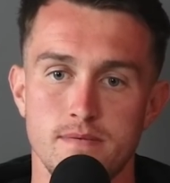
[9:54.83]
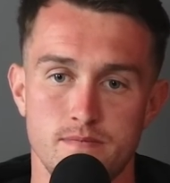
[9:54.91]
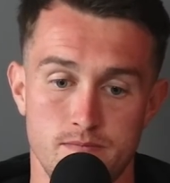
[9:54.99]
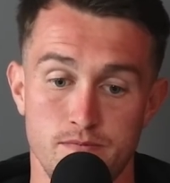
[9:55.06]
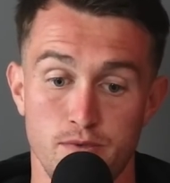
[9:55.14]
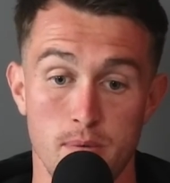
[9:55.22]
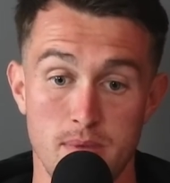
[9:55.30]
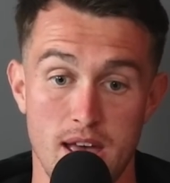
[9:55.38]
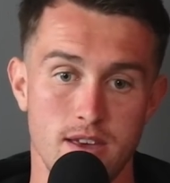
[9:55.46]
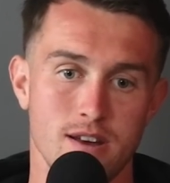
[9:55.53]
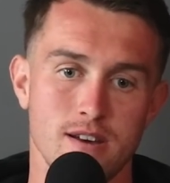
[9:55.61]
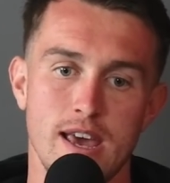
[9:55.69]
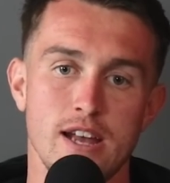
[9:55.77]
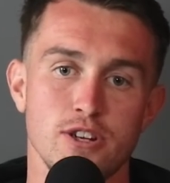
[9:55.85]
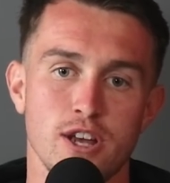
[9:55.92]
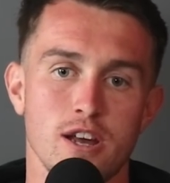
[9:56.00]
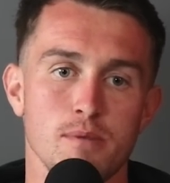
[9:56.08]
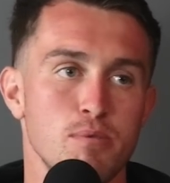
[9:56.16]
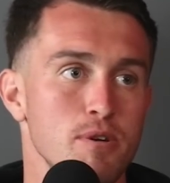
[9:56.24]
And from that young
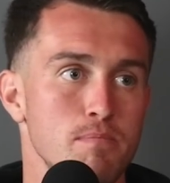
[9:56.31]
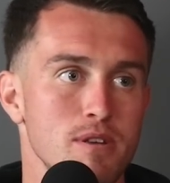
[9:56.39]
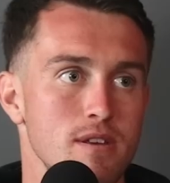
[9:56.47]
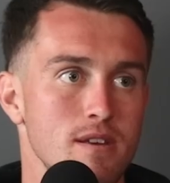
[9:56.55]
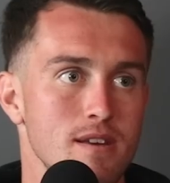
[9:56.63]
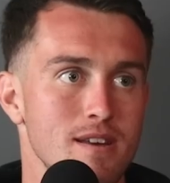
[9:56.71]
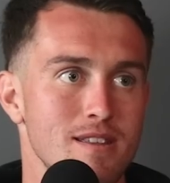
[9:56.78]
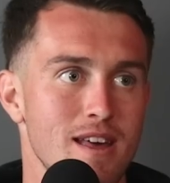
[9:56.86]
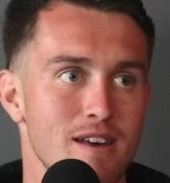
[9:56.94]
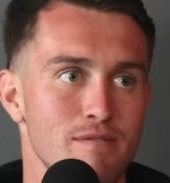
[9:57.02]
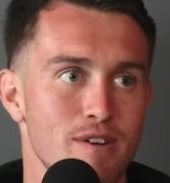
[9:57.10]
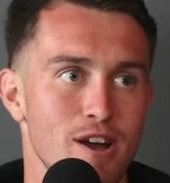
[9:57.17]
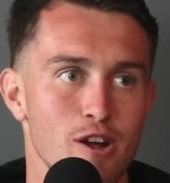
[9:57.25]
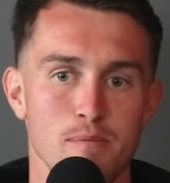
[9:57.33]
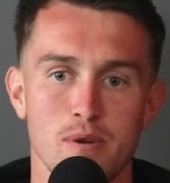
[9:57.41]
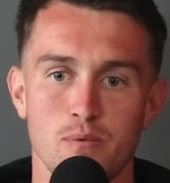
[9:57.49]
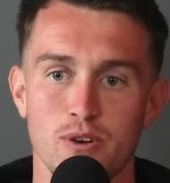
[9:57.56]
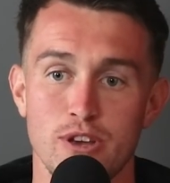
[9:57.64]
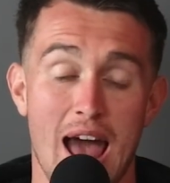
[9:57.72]
age, kind of put me in that
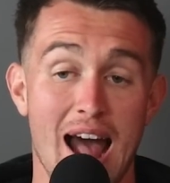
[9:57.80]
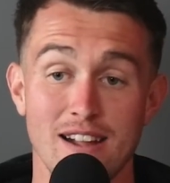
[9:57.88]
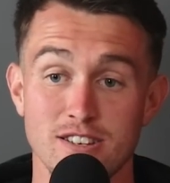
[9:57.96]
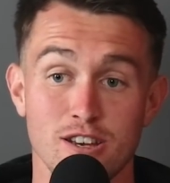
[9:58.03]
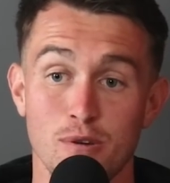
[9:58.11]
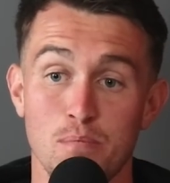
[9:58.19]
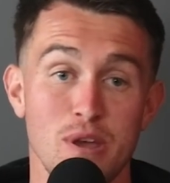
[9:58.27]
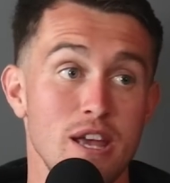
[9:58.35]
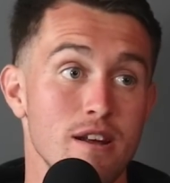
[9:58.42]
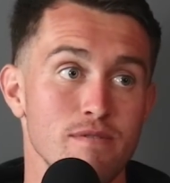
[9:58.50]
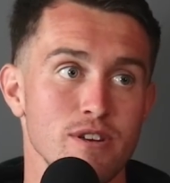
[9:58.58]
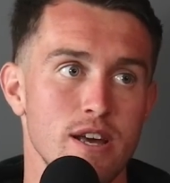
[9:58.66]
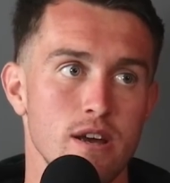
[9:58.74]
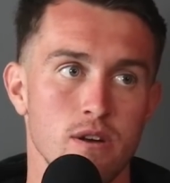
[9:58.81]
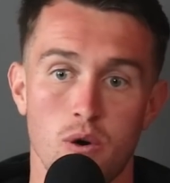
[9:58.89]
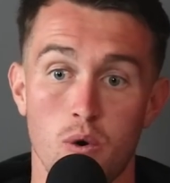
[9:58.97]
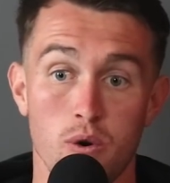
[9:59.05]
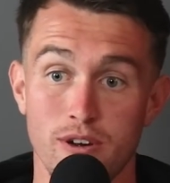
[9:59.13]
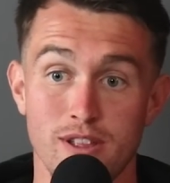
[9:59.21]
environment where you had to compete every day
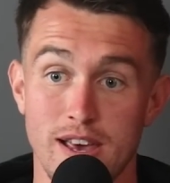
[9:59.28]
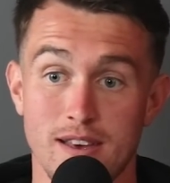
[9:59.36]
or mm -hmm.